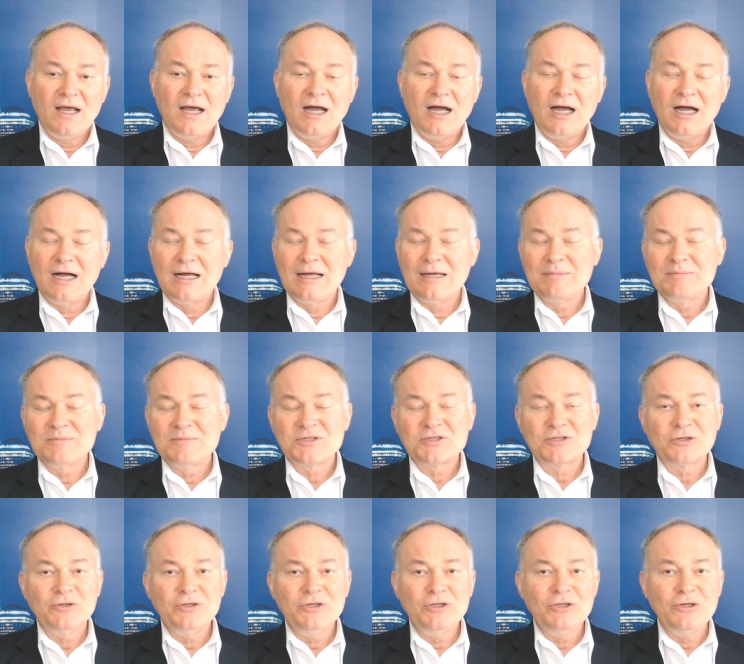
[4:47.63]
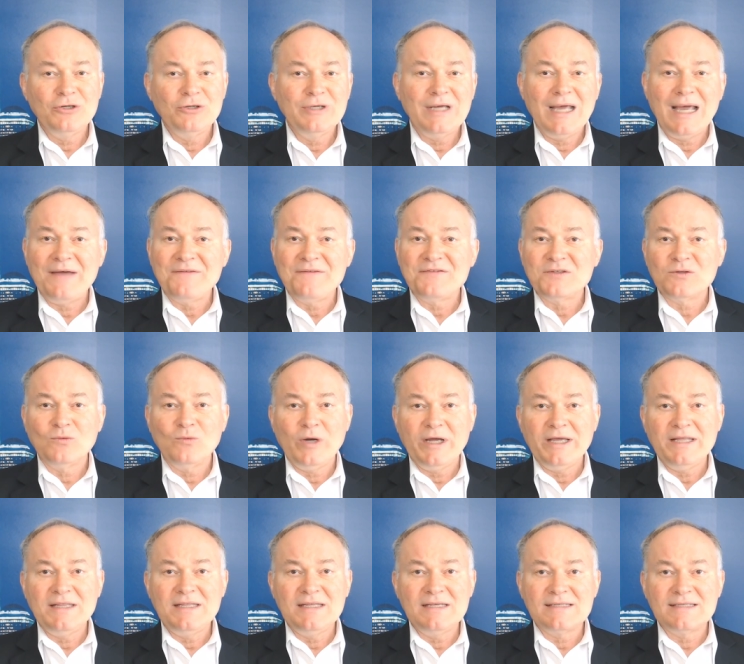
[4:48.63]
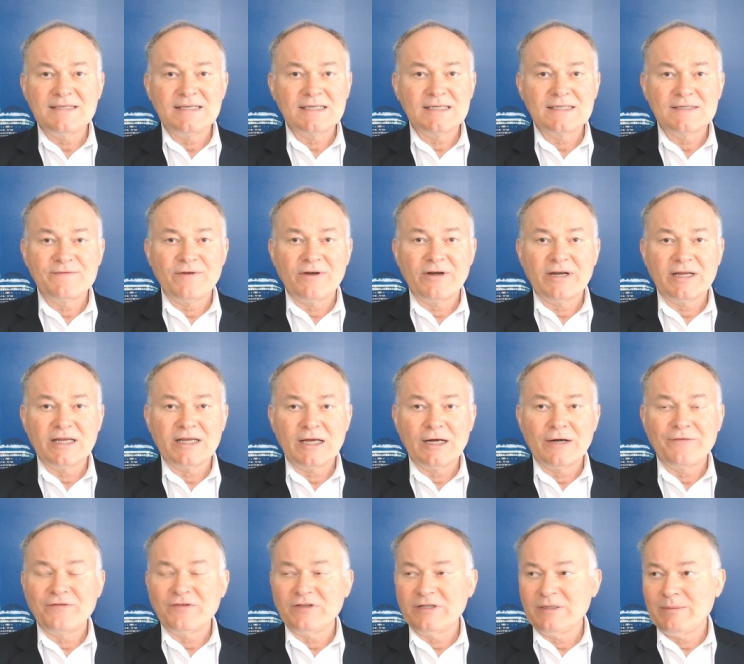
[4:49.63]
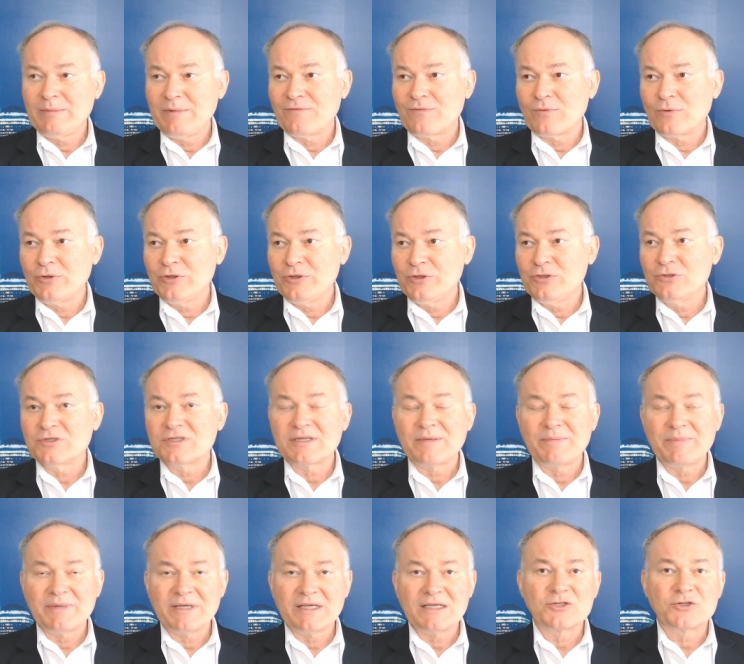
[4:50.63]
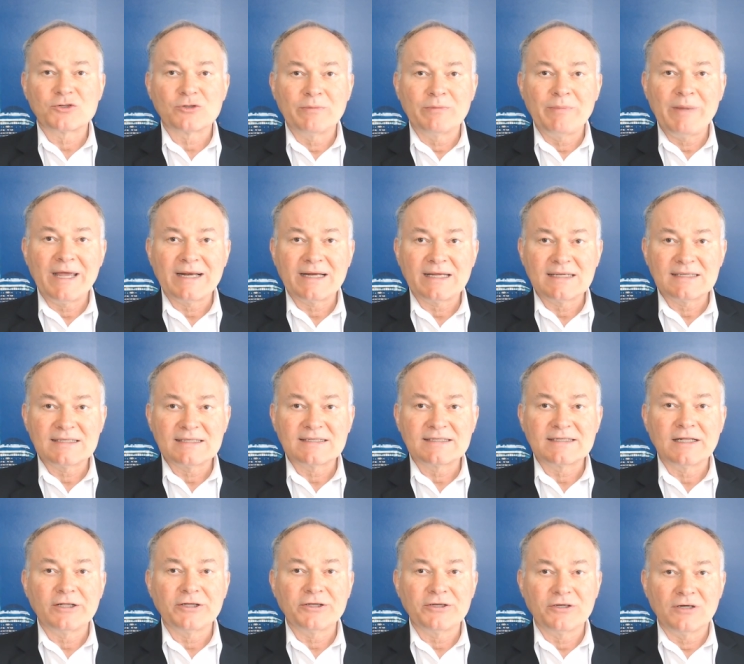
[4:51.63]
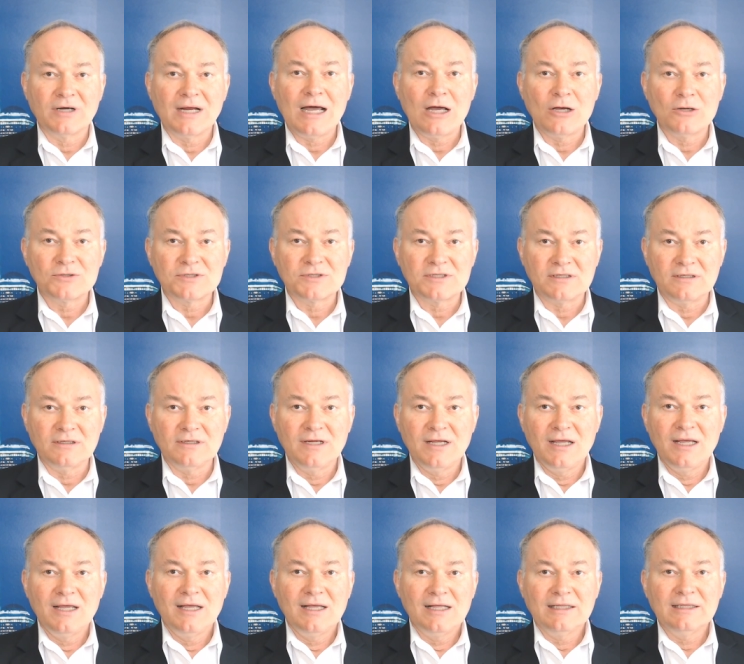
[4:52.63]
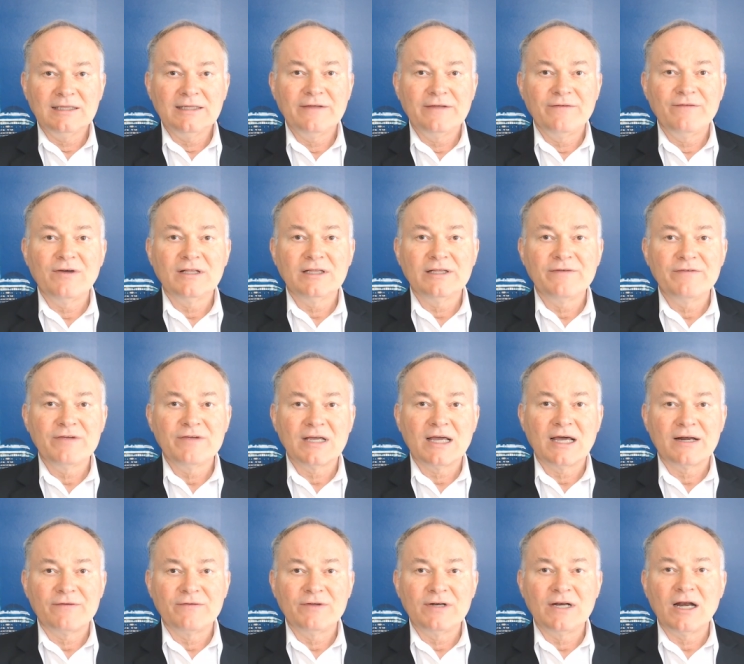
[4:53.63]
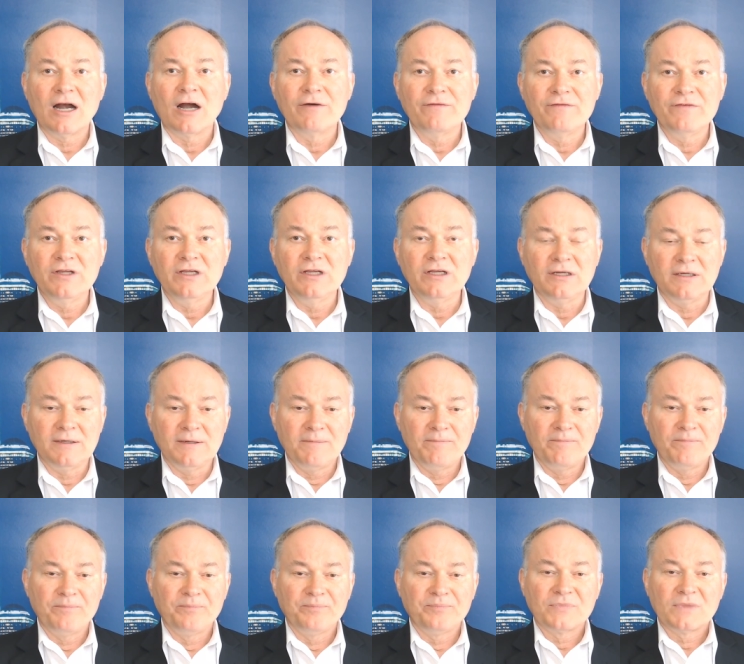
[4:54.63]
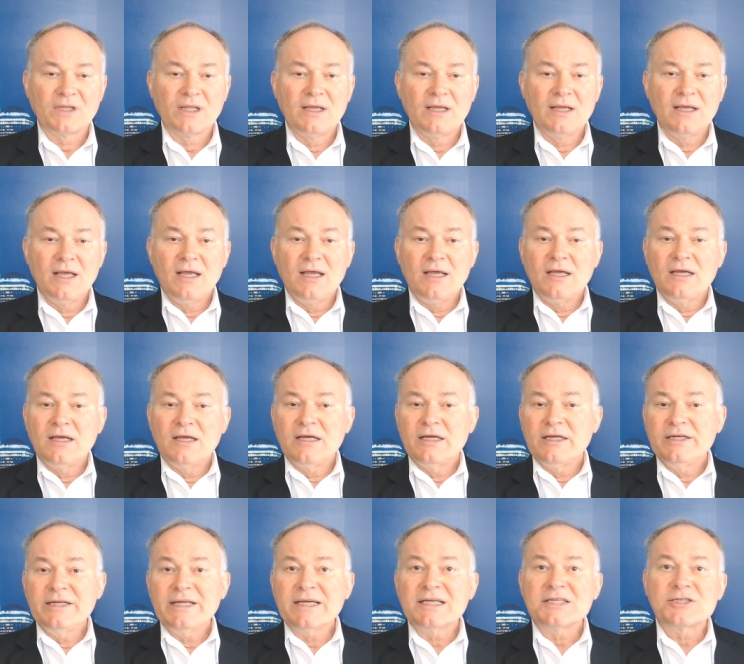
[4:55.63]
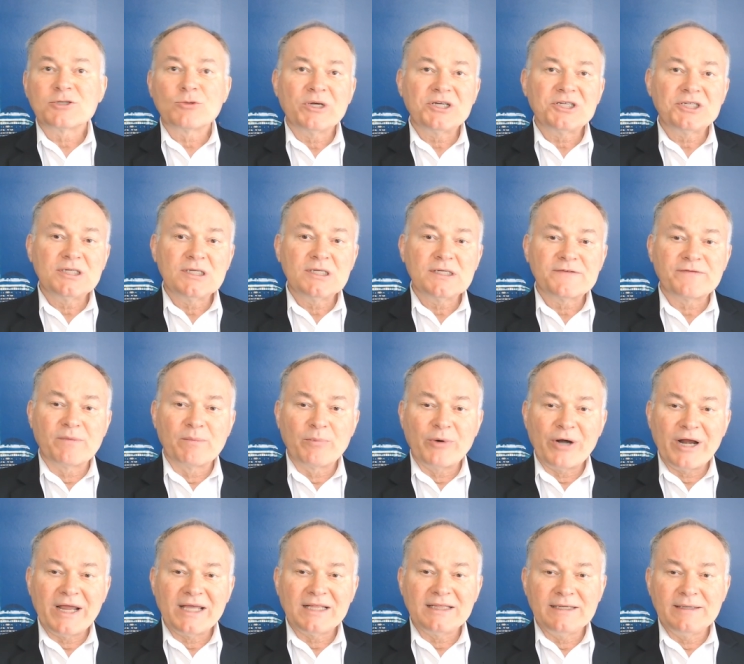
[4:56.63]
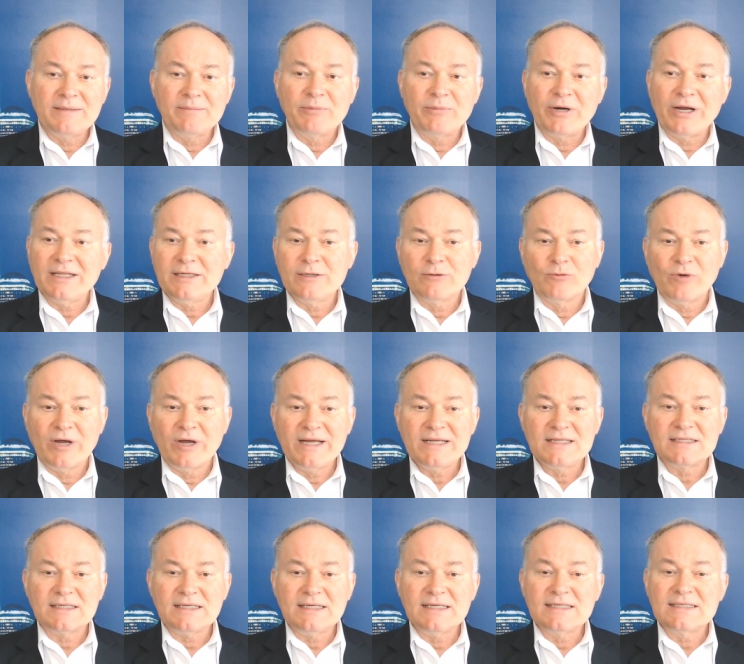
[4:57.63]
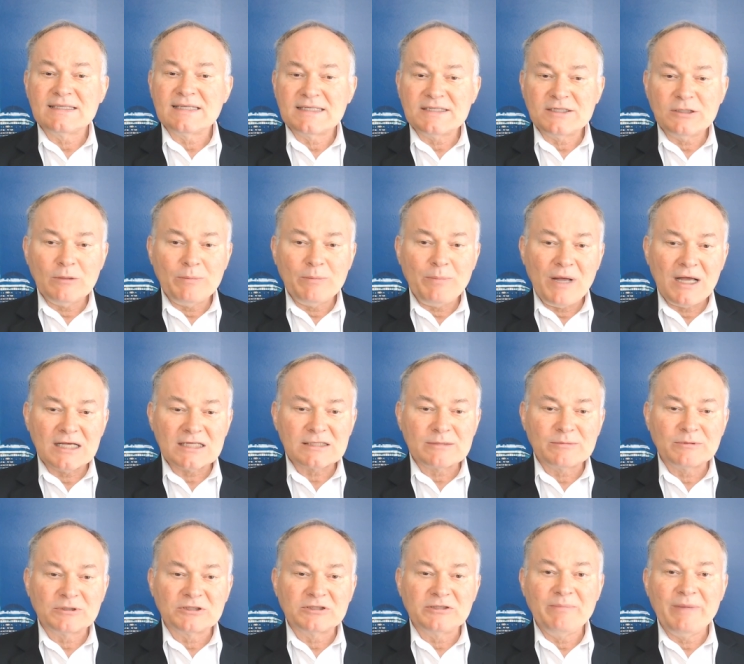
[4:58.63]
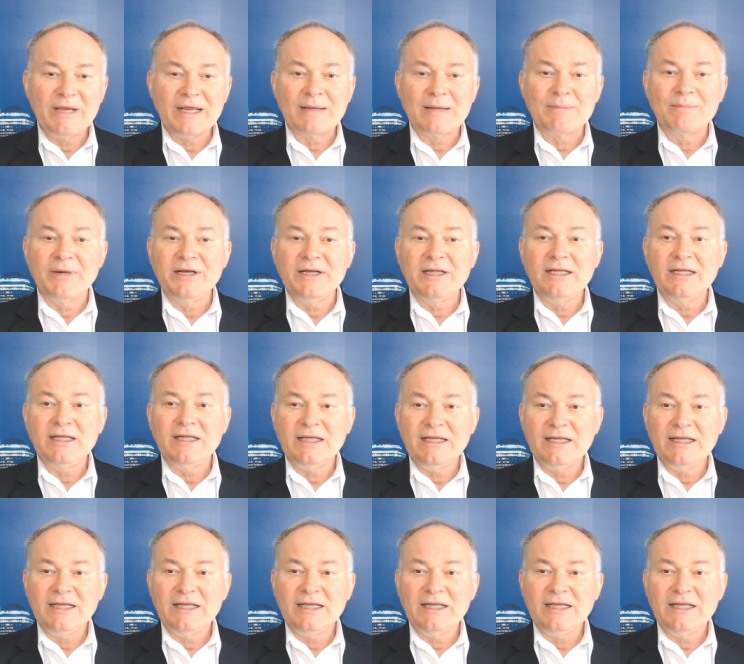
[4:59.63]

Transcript: Um, so, you know, you have to weigh these things very carefully before you do something as dramatic as selling your house and live, living out of an RV. Next question is from Bradley. Bradley writes, is it still possible to make money